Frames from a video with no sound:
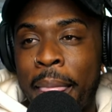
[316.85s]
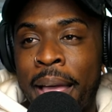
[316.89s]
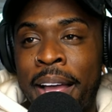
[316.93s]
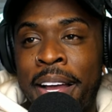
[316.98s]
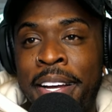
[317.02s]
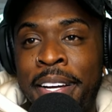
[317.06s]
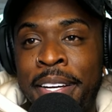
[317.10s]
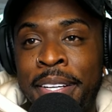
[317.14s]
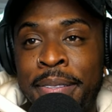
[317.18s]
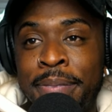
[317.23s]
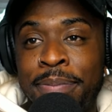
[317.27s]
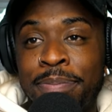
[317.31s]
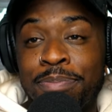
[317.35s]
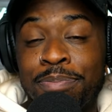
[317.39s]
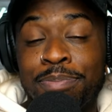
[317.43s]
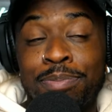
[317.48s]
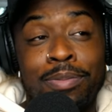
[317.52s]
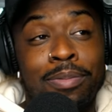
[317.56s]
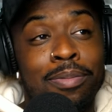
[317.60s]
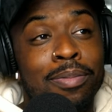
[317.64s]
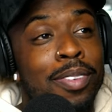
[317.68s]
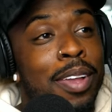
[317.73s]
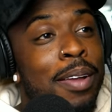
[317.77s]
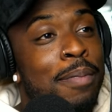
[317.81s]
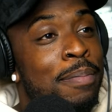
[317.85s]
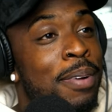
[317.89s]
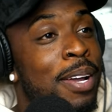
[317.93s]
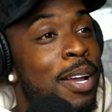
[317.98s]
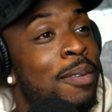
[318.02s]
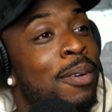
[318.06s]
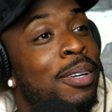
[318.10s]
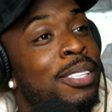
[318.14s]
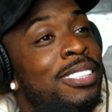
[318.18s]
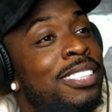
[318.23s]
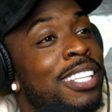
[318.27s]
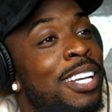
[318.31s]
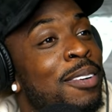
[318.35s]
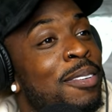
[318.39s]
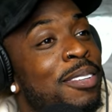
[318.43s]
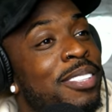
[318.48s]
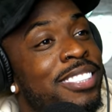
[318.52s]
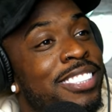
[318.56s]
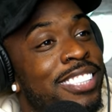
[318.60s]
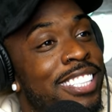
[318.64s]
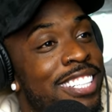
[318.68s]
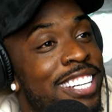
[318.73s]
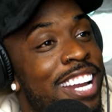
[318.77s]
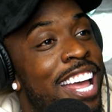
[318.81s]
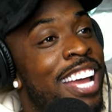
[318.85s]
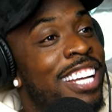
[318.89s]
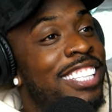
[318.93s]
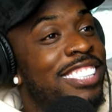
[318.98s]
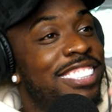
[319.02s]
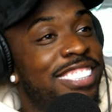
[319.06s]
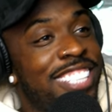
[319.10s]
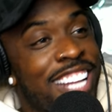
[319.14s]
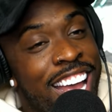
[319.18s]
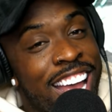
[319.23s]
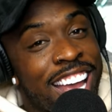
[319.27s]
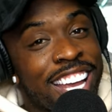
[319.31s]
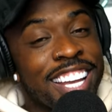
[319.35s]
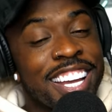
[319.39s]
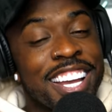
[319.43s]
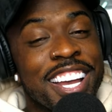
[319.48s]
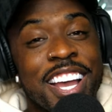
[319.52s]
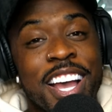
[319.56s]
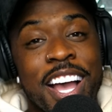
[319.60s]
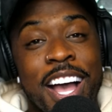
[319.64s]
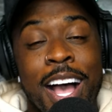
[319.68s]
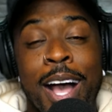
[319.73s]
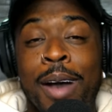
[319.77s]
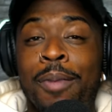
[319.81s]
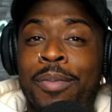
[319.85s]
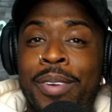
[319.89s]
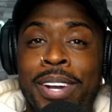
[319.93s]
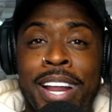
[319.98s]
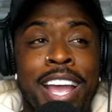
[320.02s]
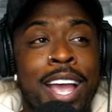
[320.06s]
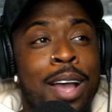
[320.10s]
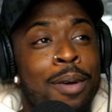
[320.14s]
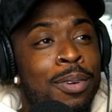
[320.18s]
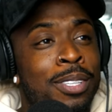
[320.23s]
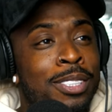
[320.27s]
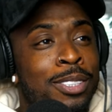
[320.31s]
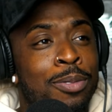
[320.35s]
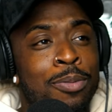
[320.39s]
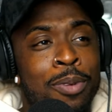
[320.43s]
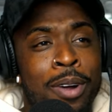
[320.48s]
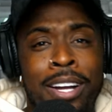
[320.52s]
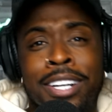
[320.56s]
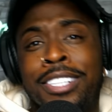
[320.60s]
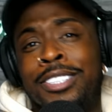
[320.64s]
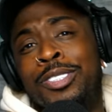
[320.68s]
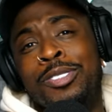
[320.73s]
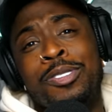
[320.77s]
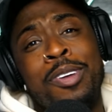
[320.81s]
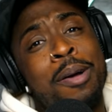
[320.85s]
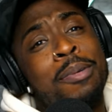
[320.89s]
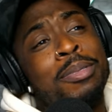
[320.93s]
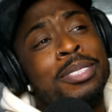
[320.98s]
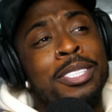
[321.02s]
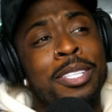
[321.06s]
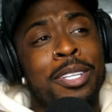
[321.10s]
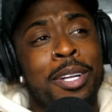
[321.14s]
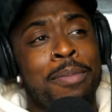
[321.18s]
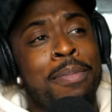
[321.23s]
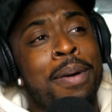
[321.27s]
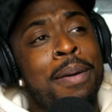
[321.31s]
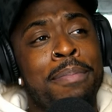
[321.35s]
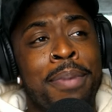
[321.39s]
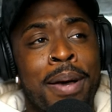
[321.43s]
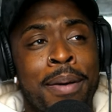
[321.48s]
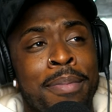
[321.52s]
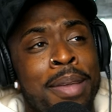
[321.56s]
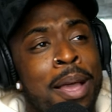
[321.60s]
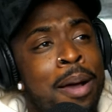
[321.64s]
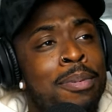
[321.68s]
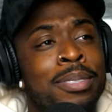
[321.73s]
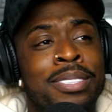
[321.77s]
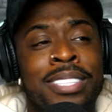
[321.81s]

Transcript: Um, but it was it was the next day um, when I had went to work. Cause you know, I was still on my bummy.